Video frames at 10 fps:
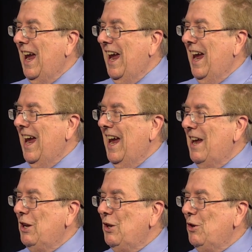
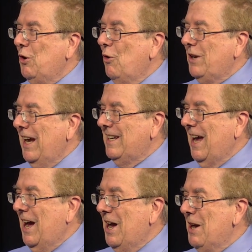and you don't take
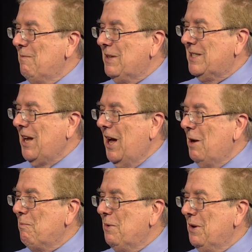time to
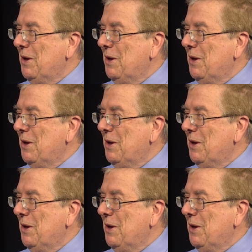stop,